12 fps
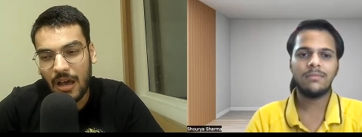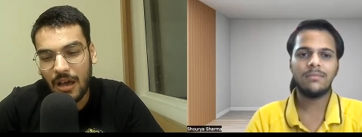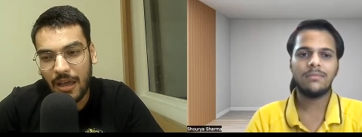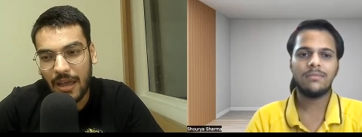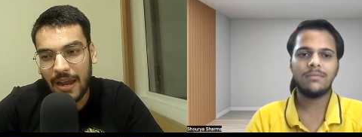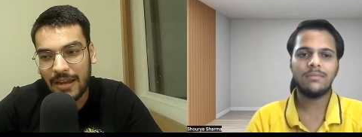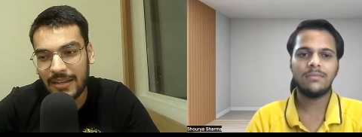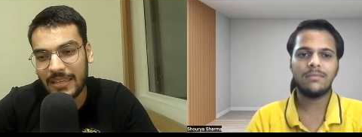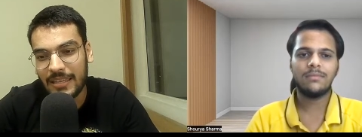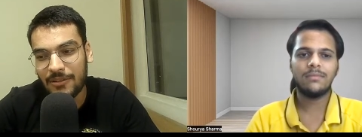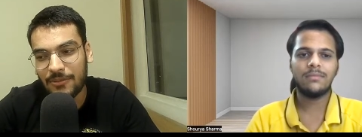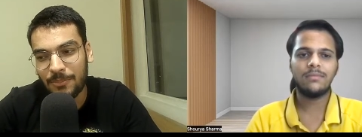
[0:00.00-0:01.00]
Speaker 1: and
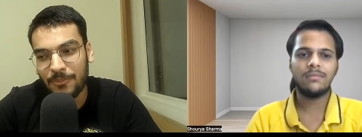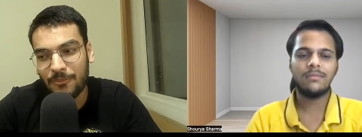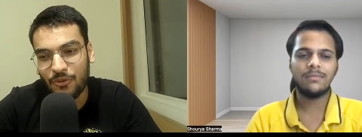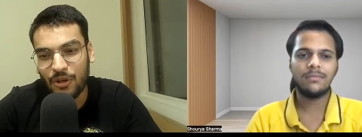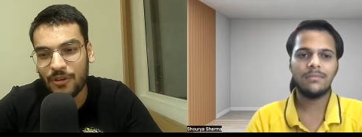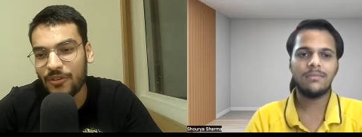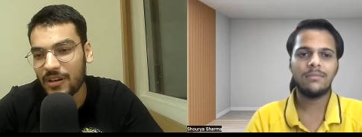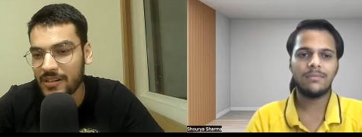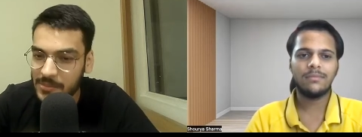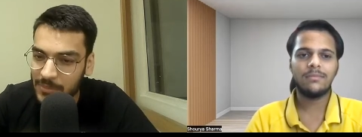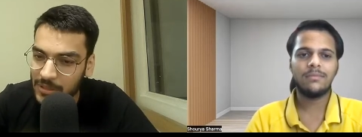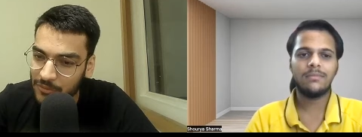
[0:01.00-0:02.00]
he would have learned
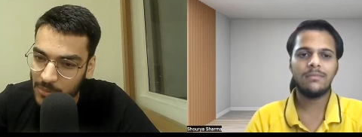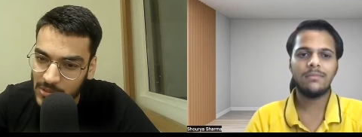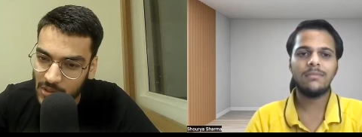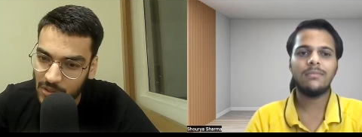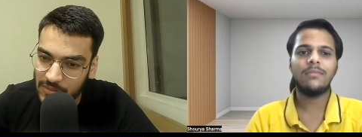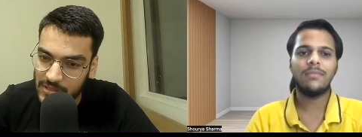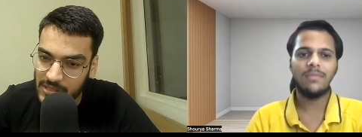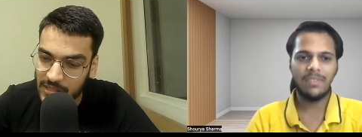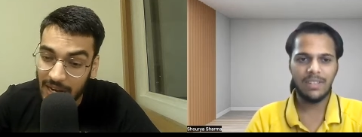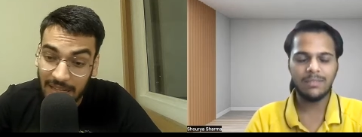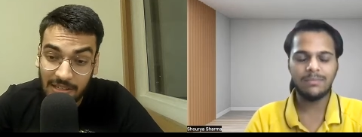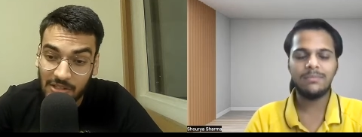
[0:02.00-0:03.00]
something from this conversation.
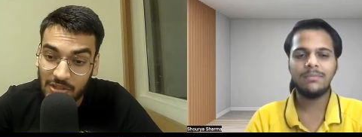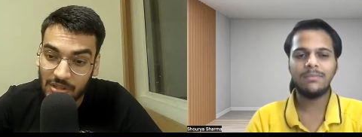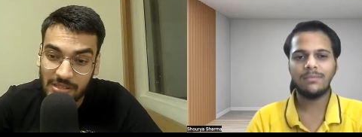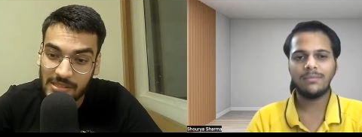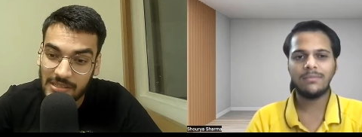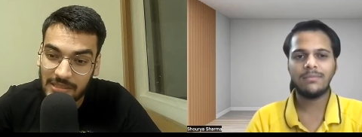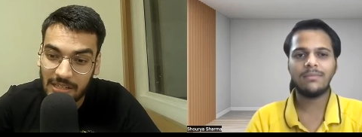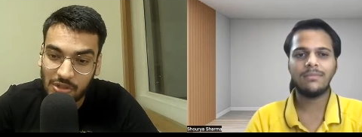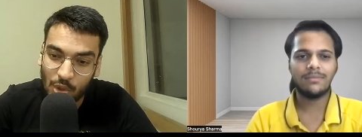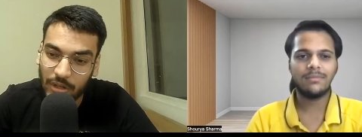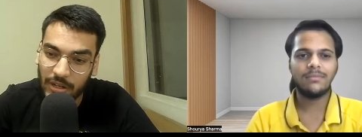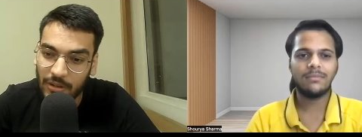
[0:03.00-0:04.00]
And it's not just that
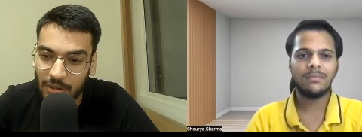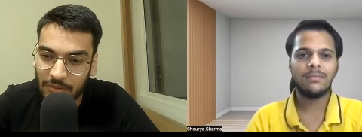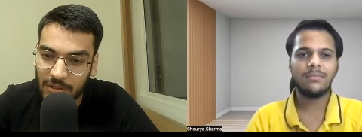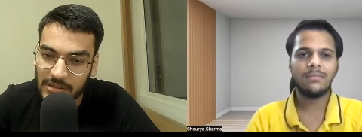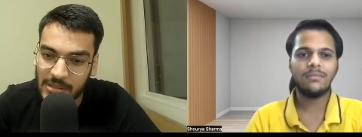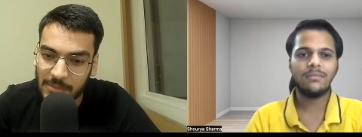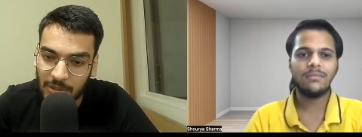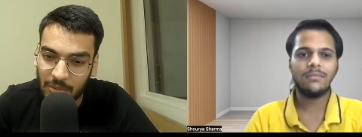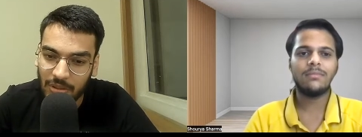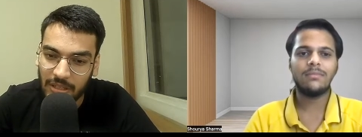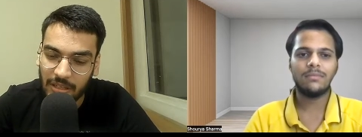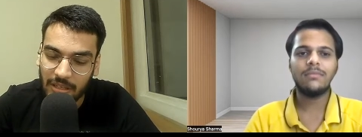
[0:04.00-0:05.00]
Shaurya would have learned something
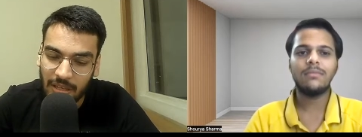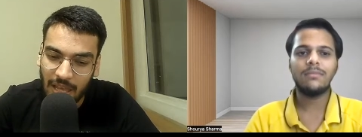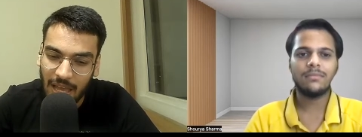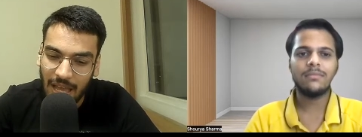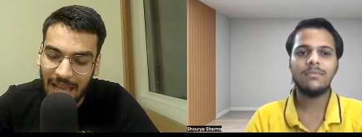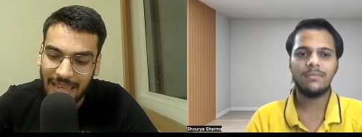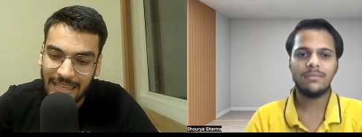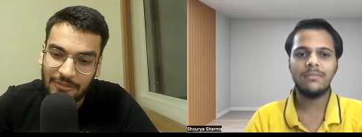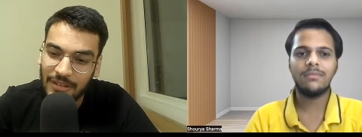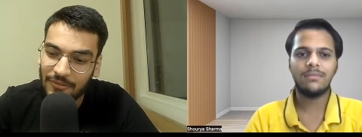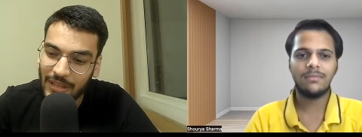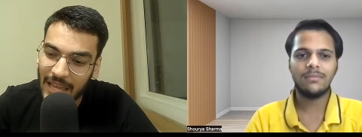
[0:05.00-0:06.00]
only.
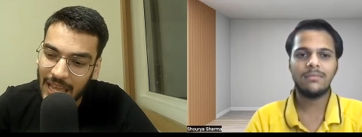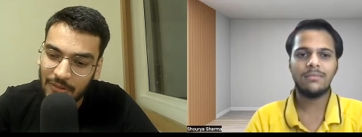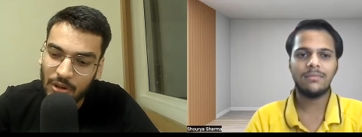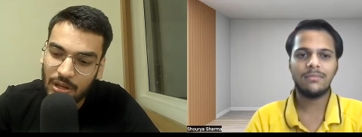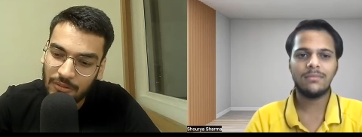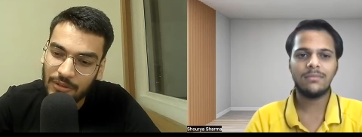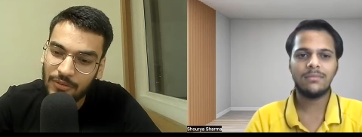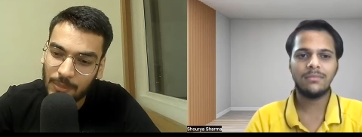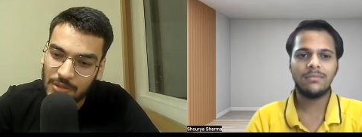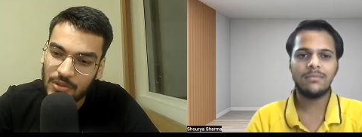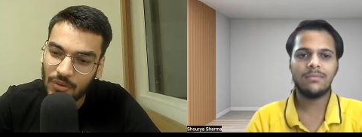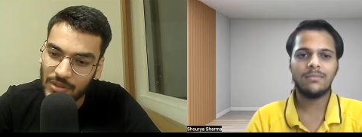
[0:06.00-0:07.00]
Even when I walk away from
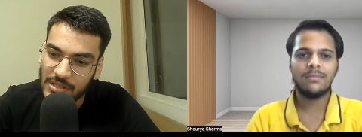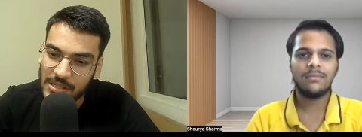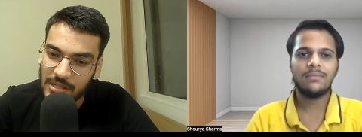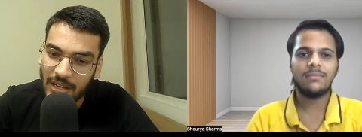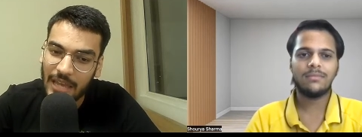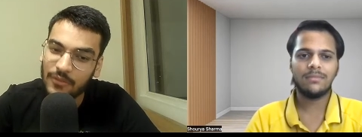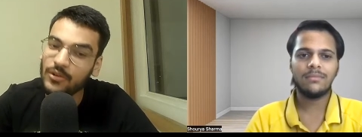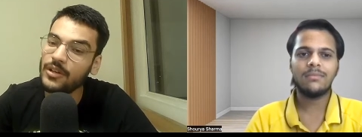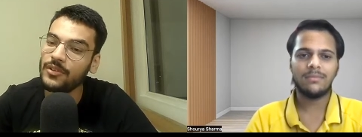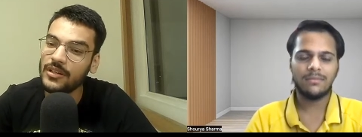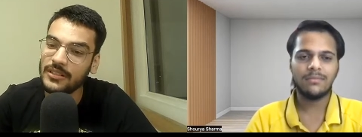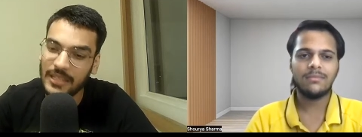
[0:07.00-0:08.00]
this conversation, I would have
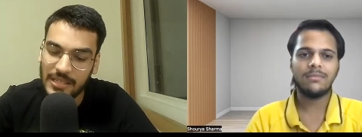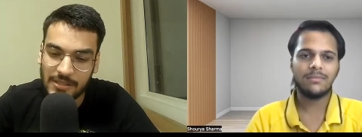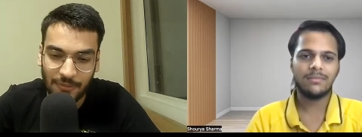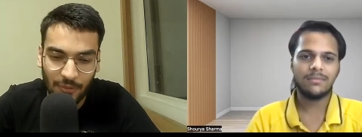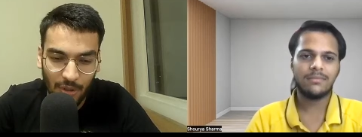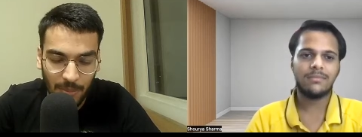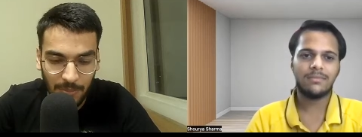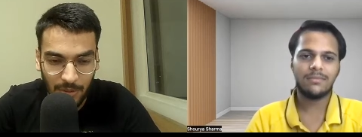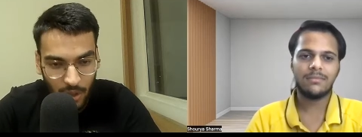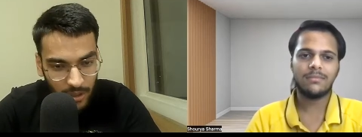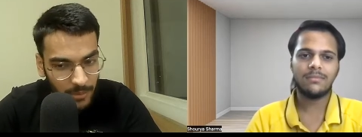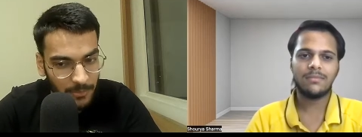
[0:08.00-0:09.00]
learned things from
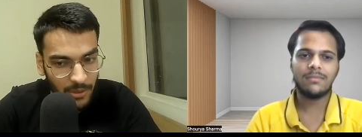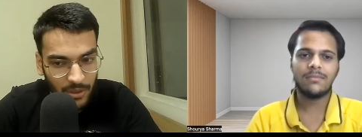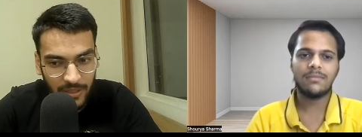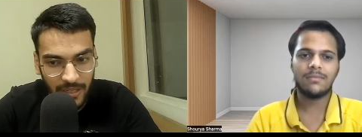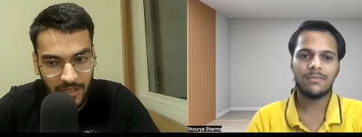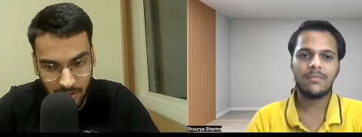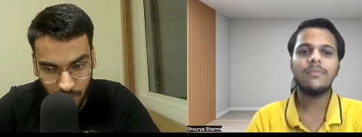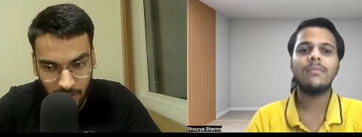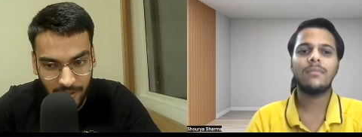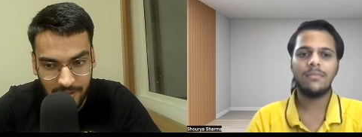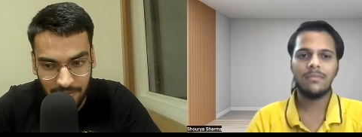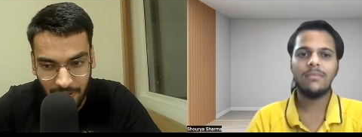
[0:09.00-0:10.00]
your community and
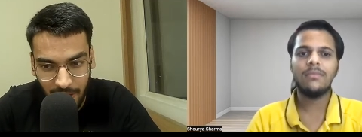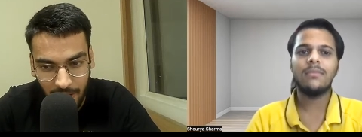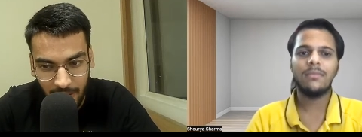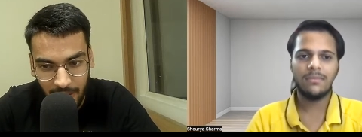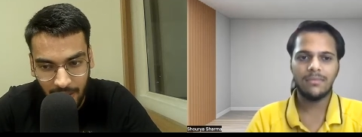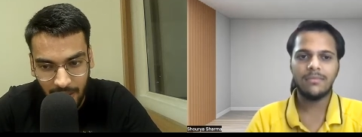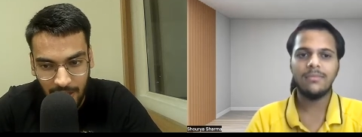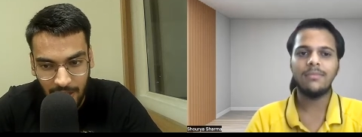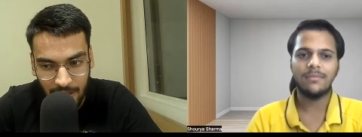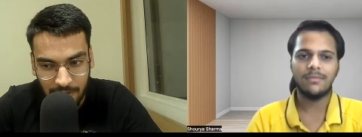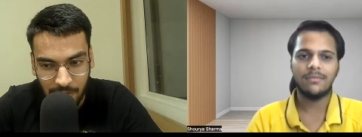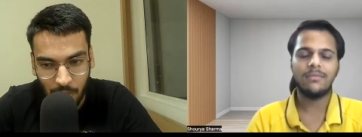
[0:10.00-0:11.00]
Shaurya as well.
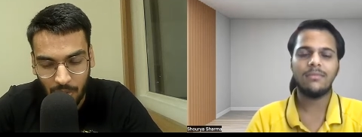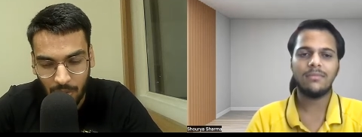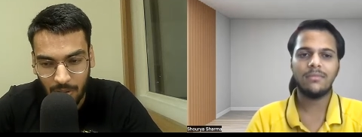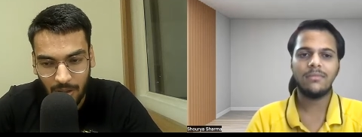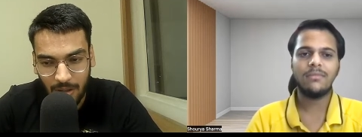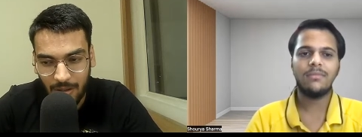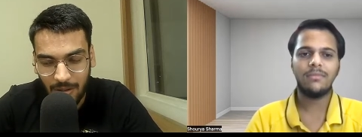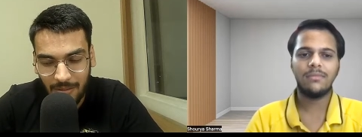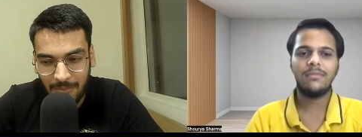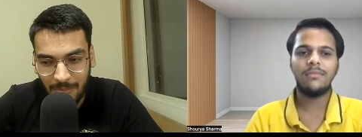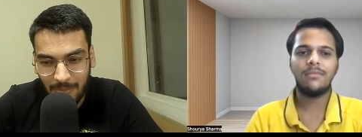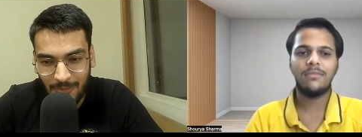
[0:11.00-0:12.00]
So, uh,
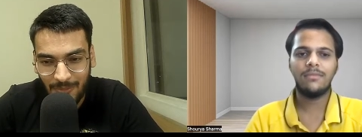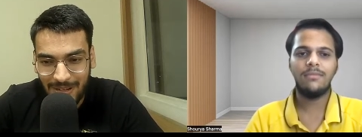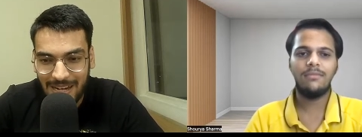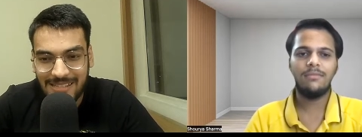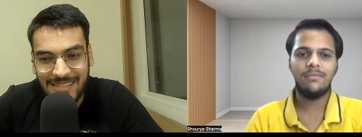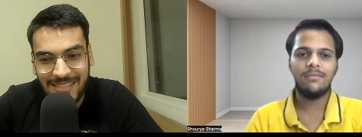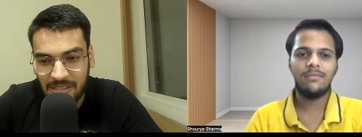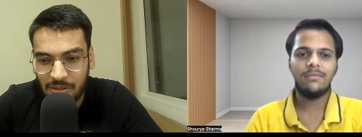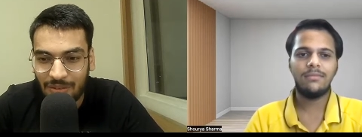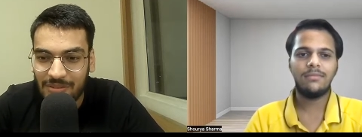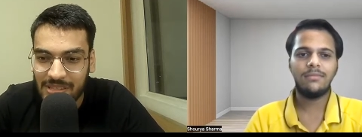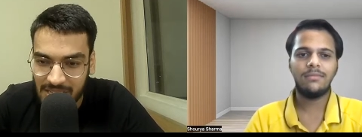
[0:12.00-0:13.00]
let's say this
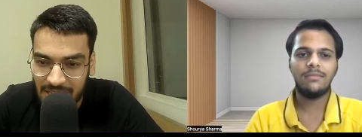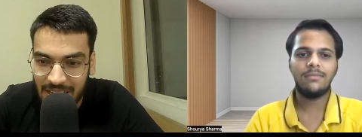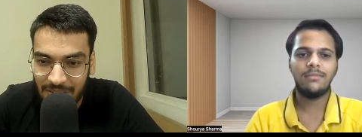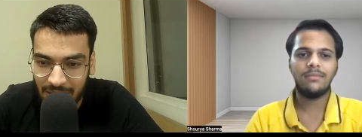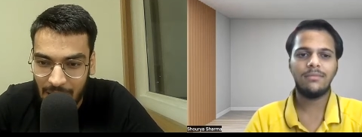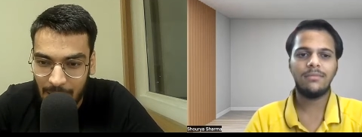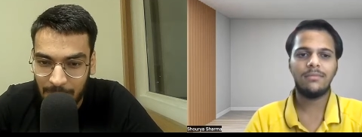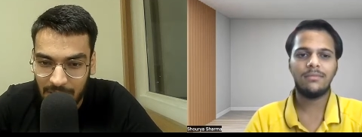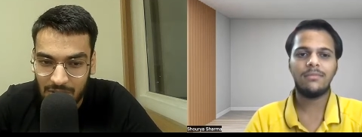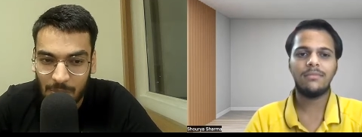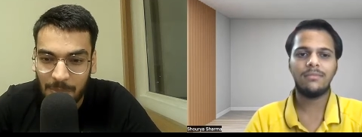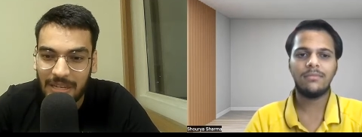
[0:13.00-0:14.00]
conversation never
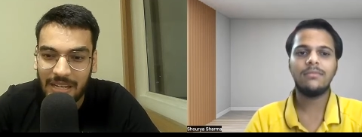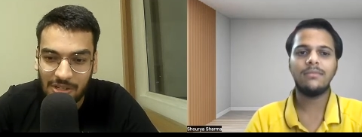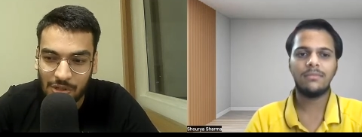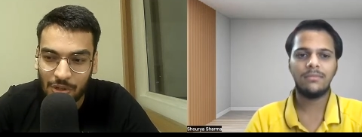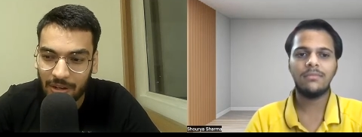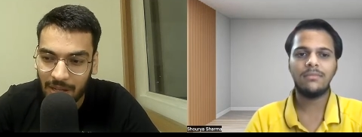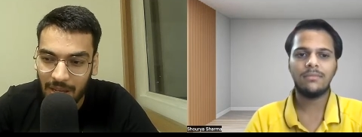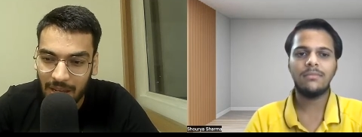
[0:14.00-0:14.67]
happened. So me and Shaurya